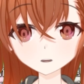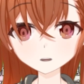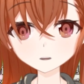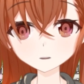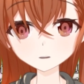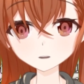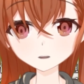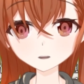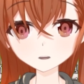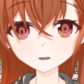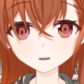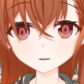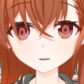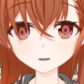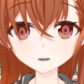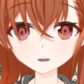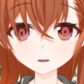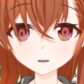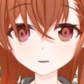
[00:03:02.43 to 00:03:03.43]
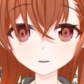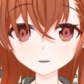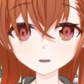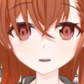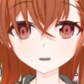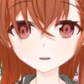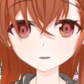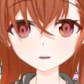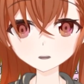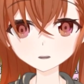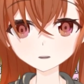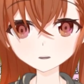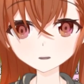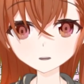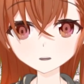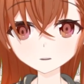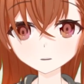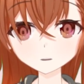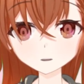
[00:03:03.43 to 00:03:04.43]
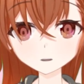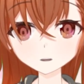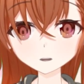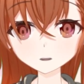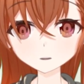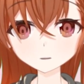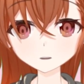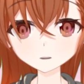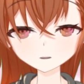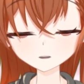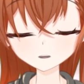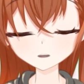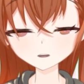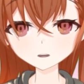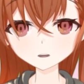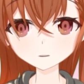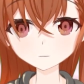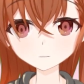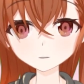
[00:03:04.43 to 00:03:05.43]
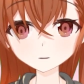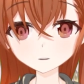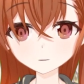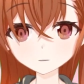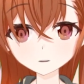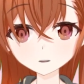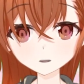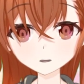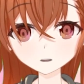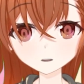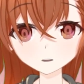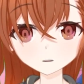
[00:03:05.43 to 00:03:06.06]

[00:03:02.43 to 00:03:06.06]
MC she struggles in her sickly body, is born into